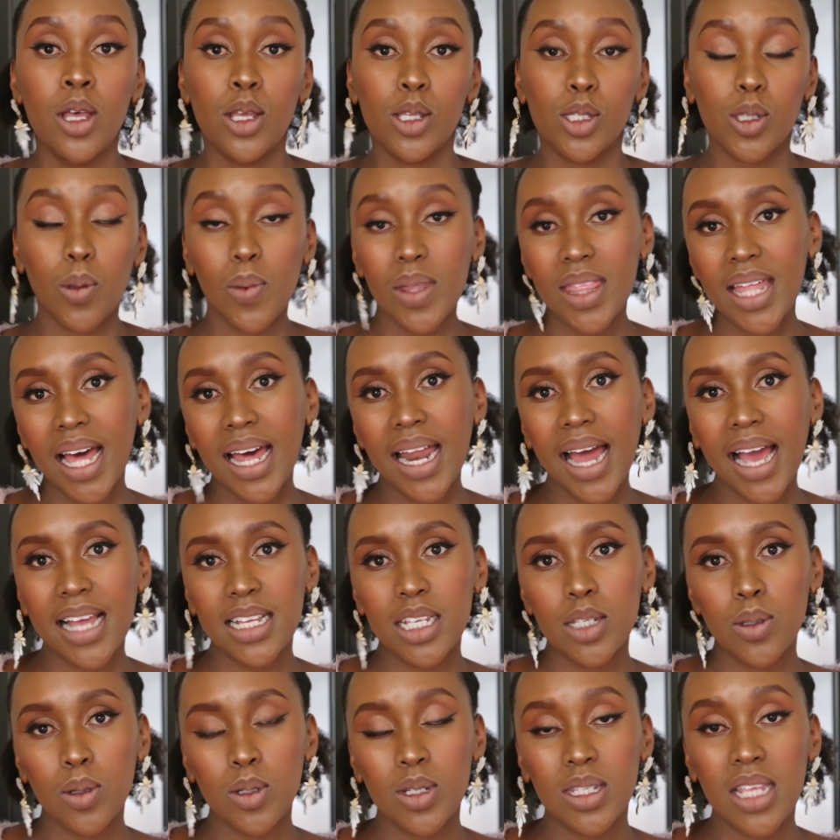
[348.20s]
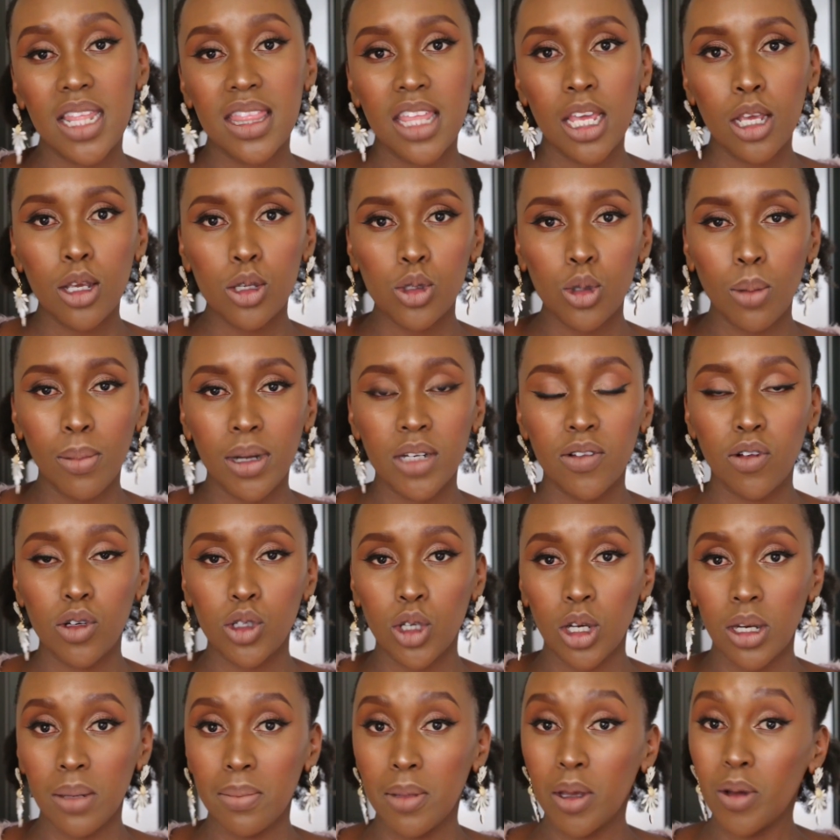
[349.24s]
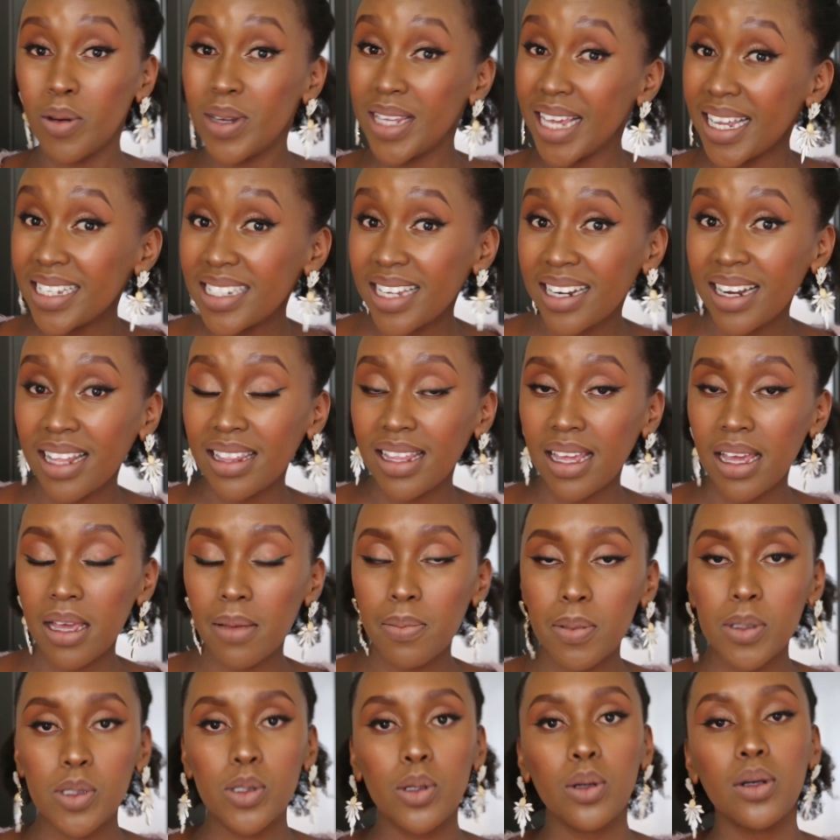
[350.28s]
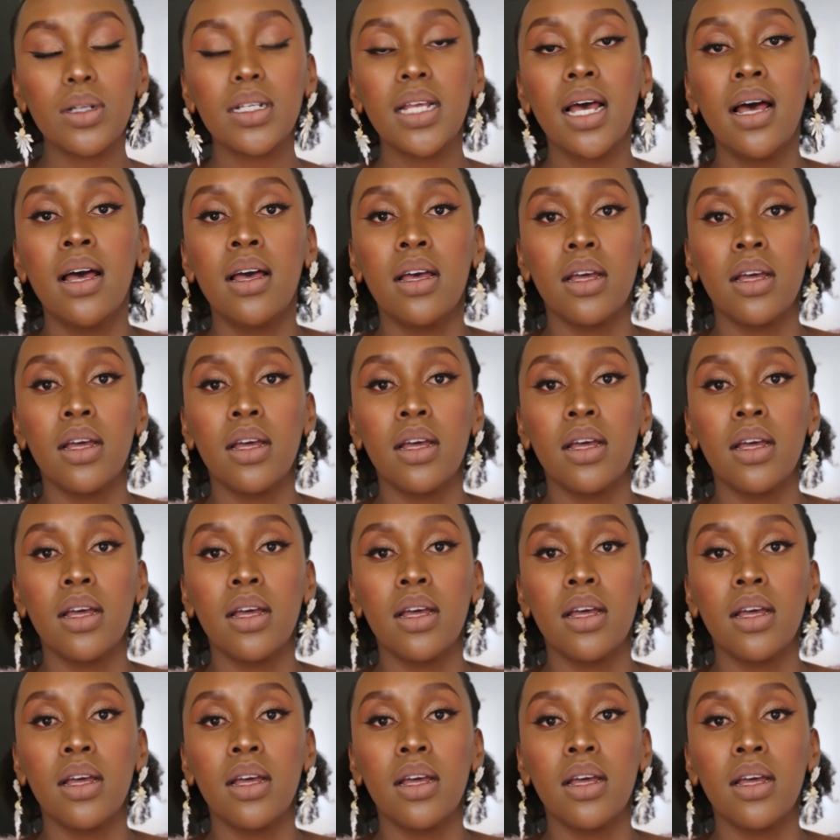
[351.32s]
So with that, I just want to say thank you so much for joining me on yet another episode.